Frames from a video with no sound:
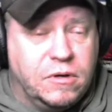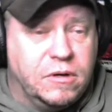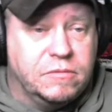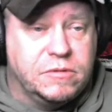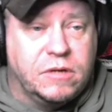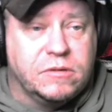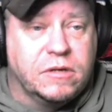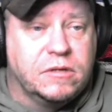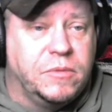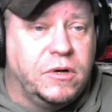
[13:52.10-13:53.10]
sounds
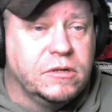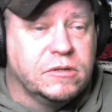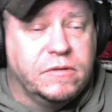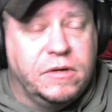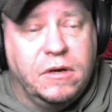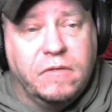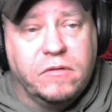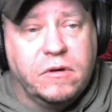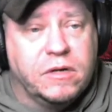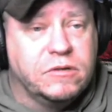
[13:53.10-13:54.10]
like the balls of the
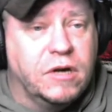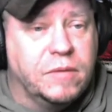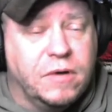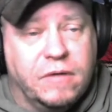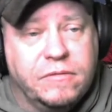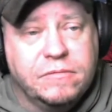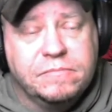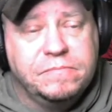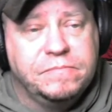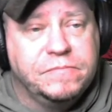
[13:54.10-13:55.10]
governor has dropped off.
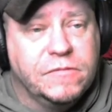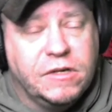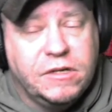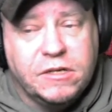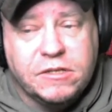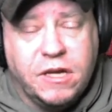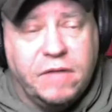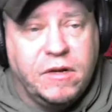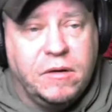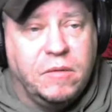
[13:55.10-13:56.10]
He doesn't
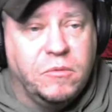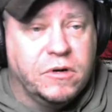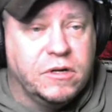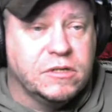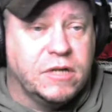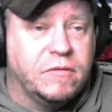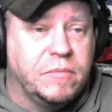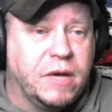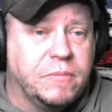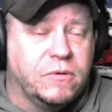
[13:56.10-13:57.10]
have any anymore. He doesn't have a
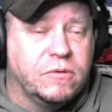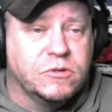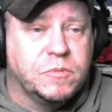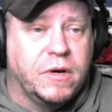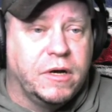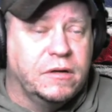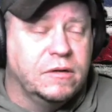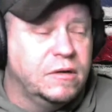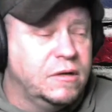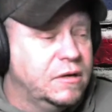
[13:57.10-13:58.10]
backbone, no spine.
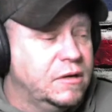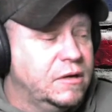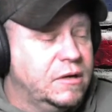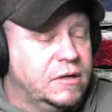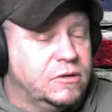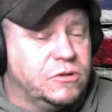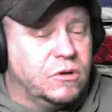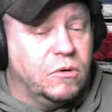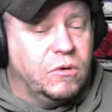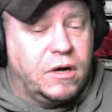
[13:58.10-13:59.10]

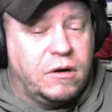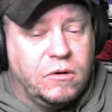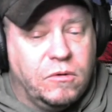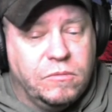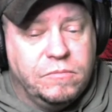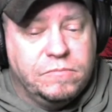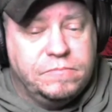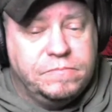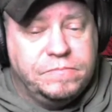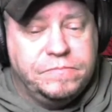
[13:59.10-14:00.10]
So I don't know
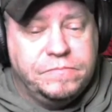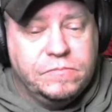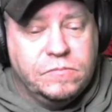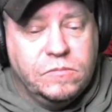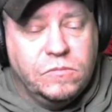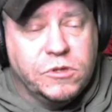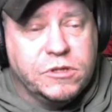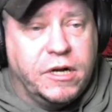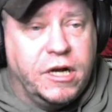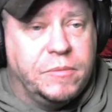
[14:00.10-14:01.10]
what's
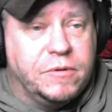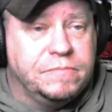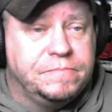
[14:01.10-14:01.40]
going to happen.